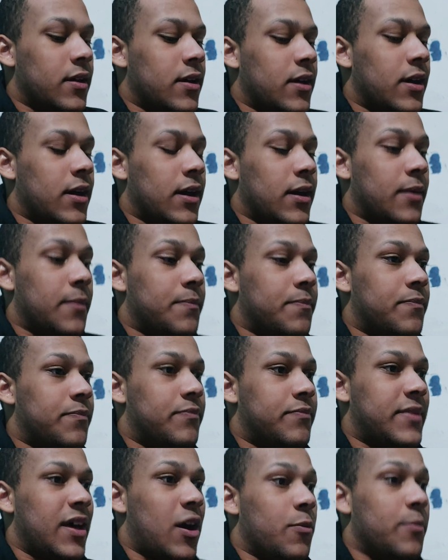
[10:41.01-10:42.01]
Uh,
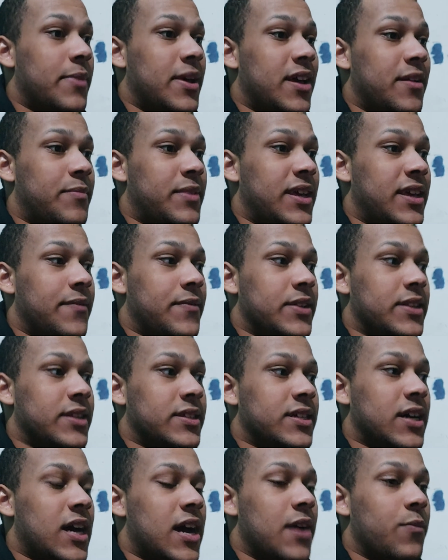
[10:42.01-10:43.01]
there may be even a
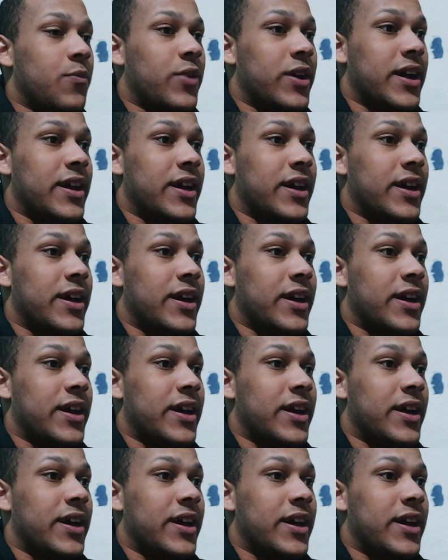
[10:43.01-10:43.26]
time where,